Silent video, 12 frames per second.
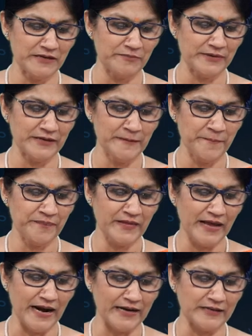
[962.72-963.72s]
ribbon
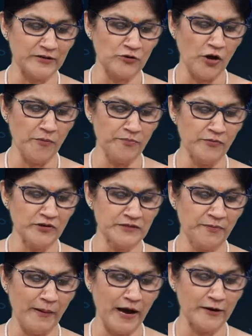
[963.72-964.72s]
at the
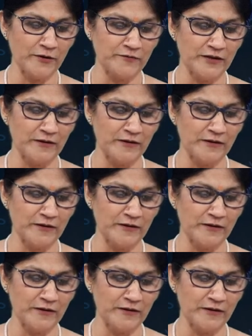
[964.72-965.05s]
topmost part of